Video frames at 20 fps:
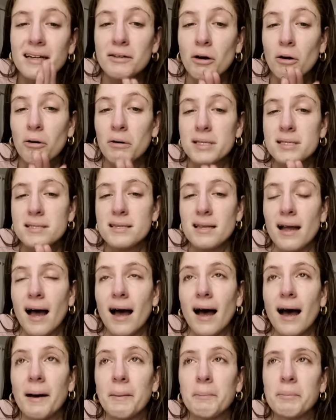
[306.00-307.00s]
know it's
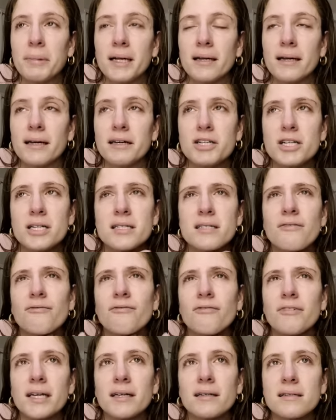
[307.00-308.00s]
not, but it just
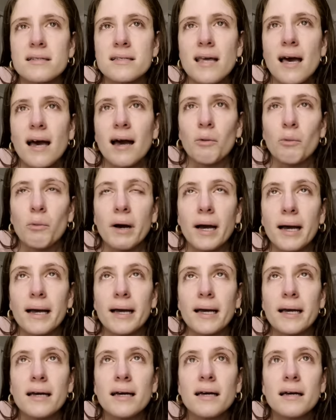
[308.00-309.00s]
feels that way.